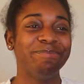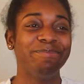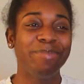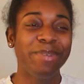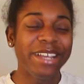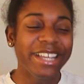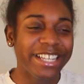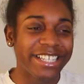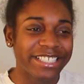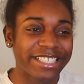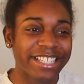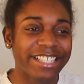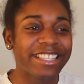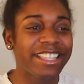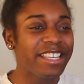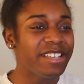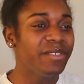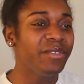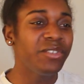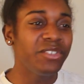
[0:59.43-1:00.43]
But
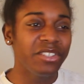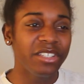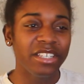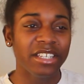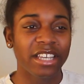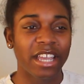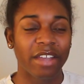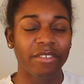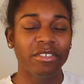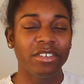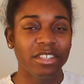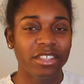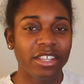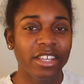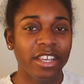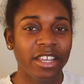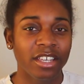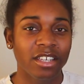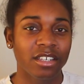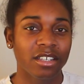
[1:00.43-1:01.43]
thankfully
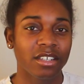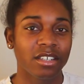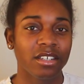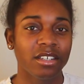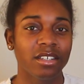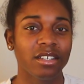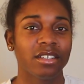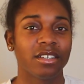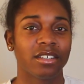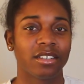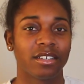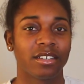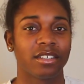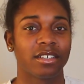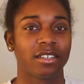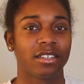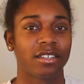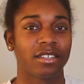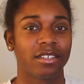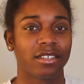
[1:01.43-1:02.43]
everything
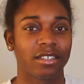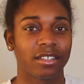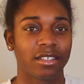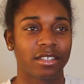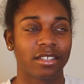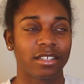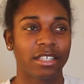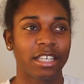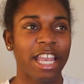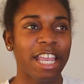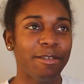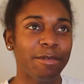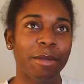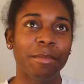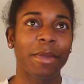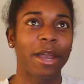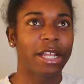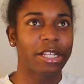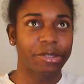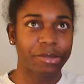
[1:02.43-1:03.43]
came
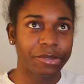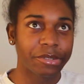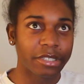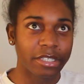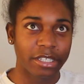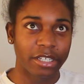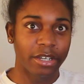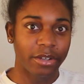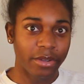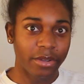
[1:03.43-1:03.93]
out moderately